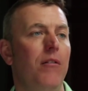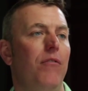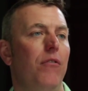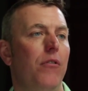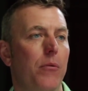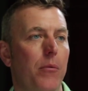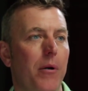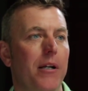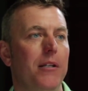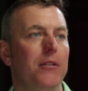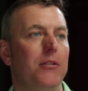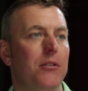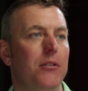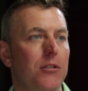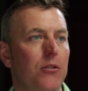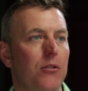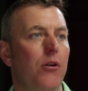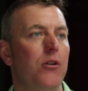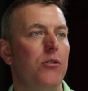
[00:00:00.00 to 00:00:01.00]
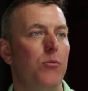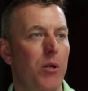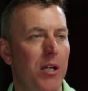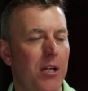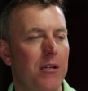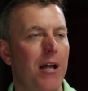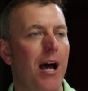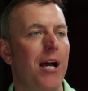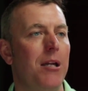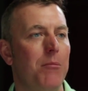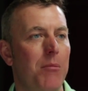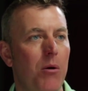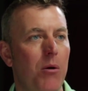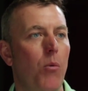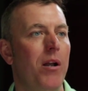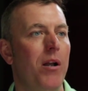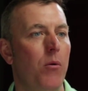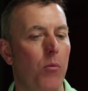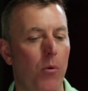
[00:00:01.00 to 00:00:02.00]
for the raise, as long as we can document
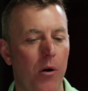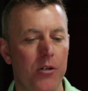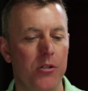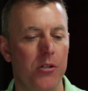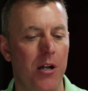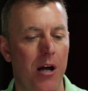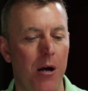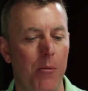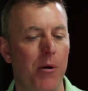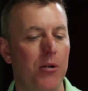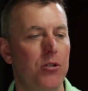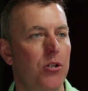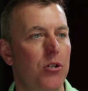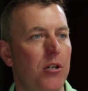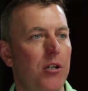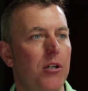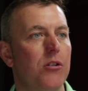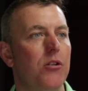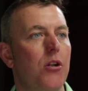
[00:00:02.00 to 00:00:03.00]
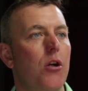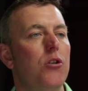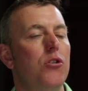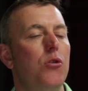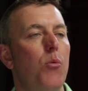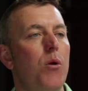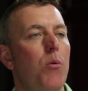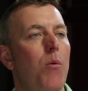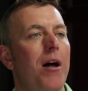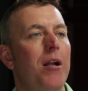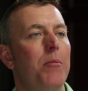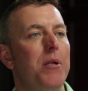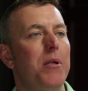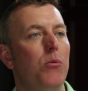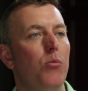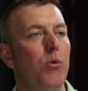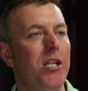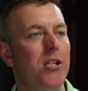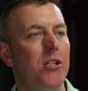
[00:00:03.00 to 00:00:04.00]
when it was and how much it is. So we want to
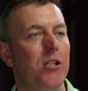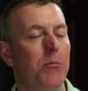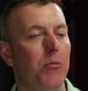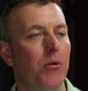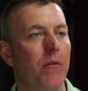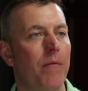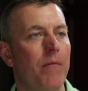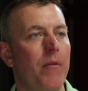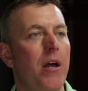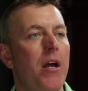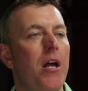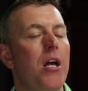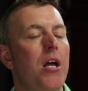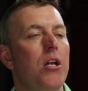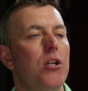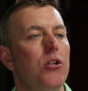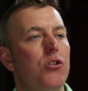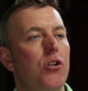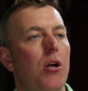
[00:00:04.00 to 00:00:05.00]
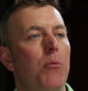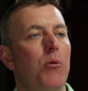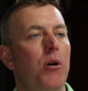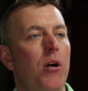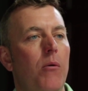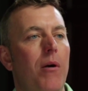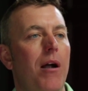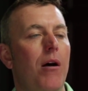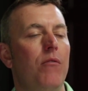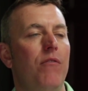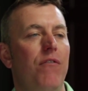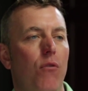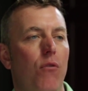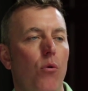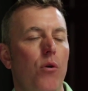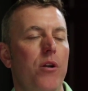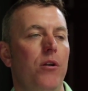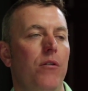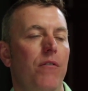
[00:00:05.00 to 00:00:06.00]
be reasonable. Somewhere around
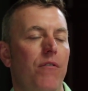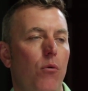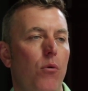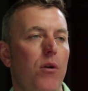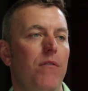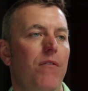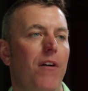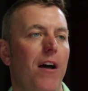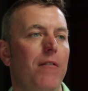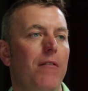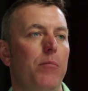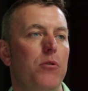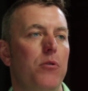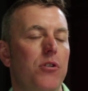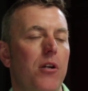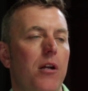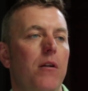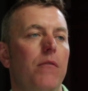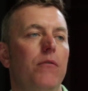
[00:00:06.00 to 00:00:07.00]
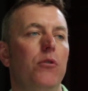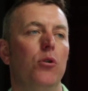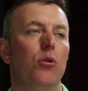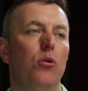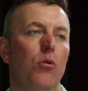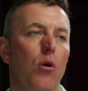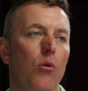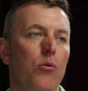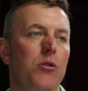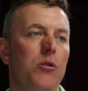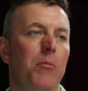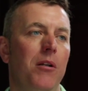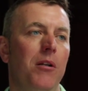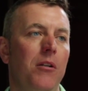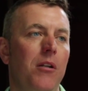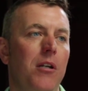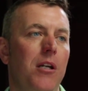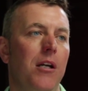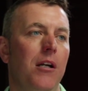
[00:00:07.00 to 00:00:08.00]
40 or 45% of your gross
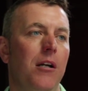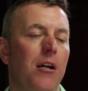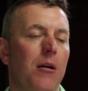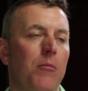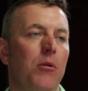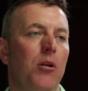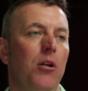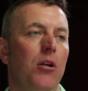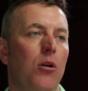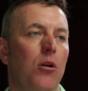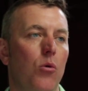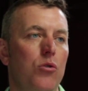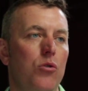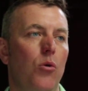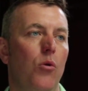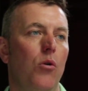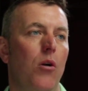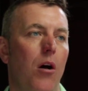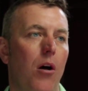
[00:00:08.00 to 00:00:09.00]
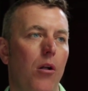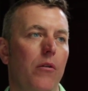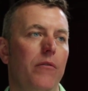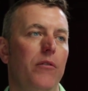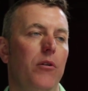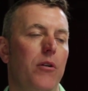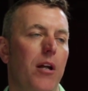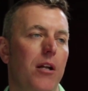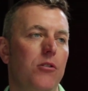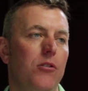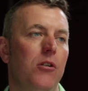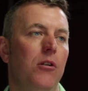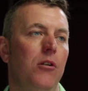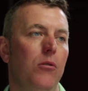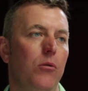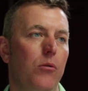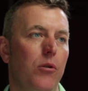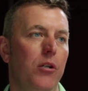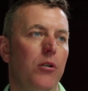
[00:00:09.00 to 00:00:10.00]
monthly income can go toward all of your debts,
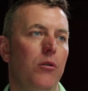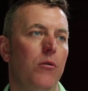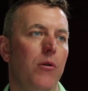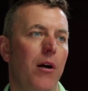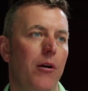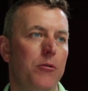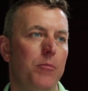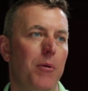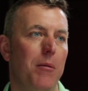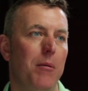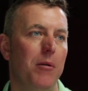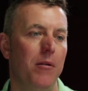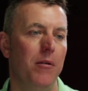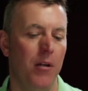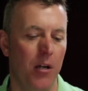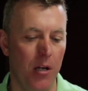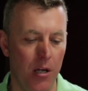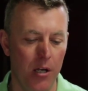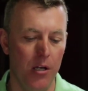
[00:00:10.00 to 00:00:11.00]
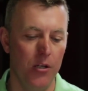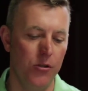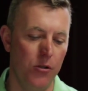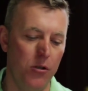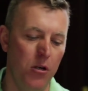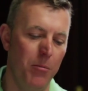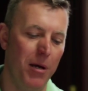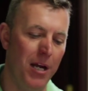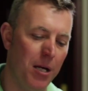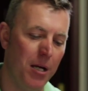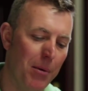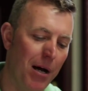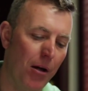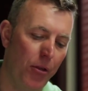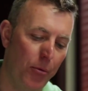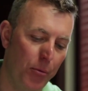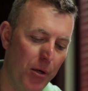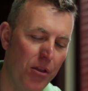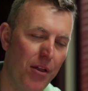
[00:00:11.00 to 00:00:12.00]
including your new house payment. So you make
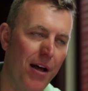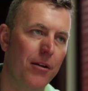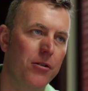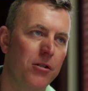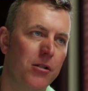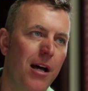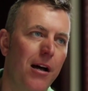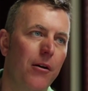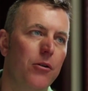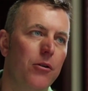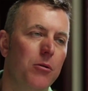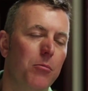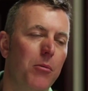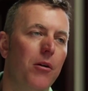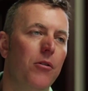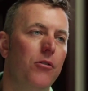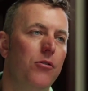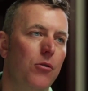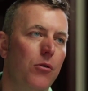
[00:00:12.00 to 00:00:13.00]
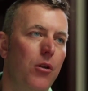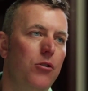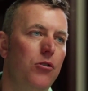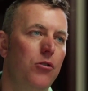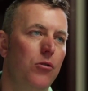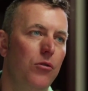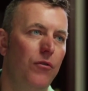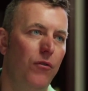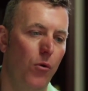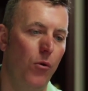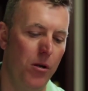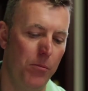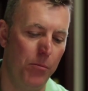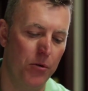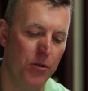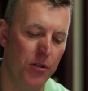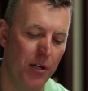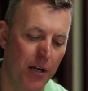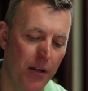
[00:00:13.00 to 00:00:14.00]
about $3,000 a month, so let's use
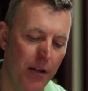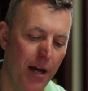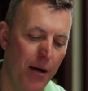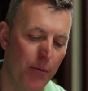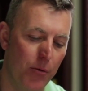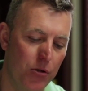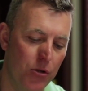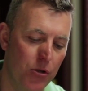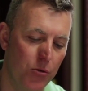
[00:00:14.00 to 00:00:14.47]
40% of that, which is